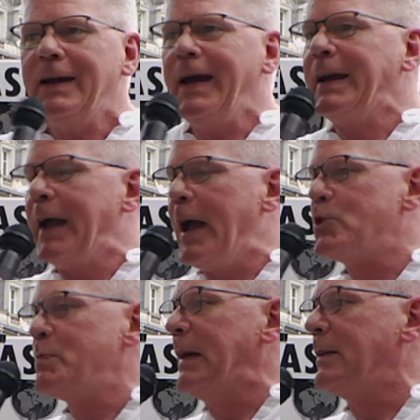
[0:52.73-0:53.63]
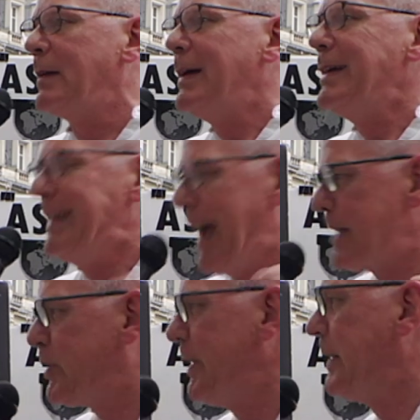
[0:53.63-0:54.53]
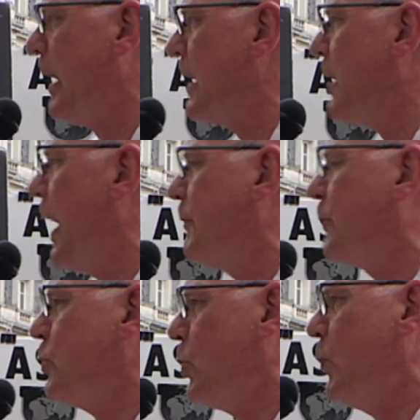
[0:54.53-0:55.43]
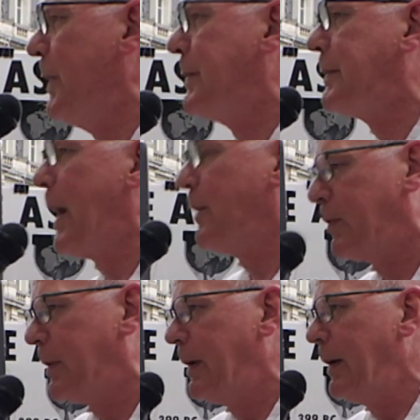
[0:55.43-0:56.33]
engagement, yes, it does have to do with death,